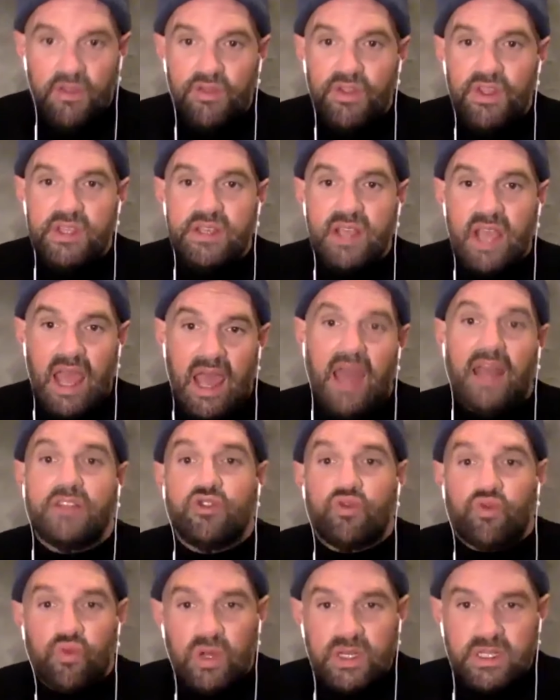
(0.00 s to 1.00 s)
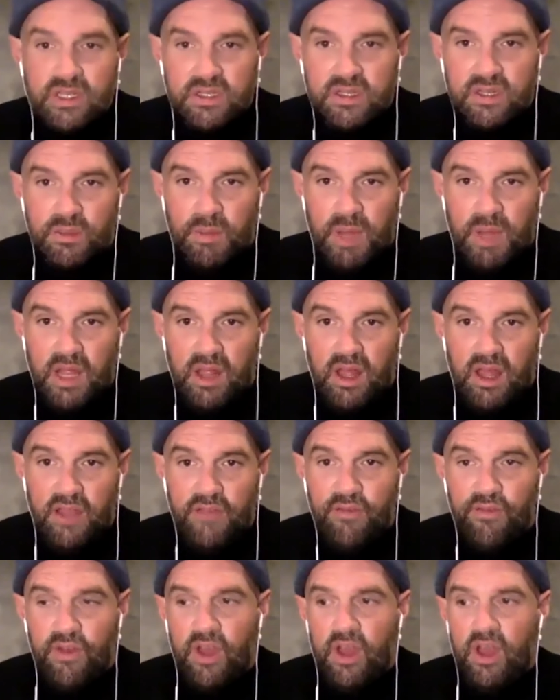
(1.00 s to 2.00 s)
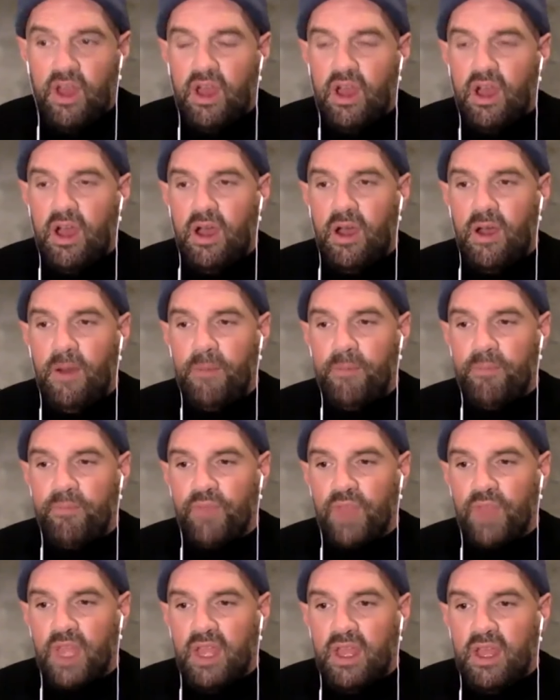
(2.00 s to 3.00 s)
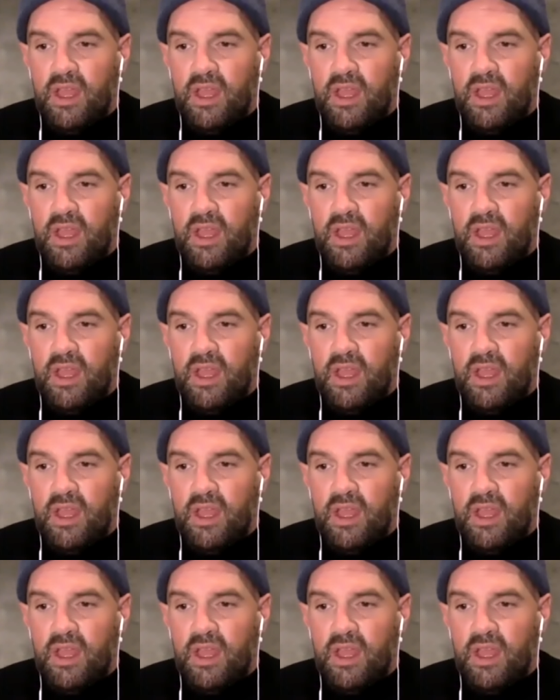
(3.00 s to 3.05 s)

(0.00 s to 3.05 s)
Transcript: This adds risk to my life. Mm-hmm. Um,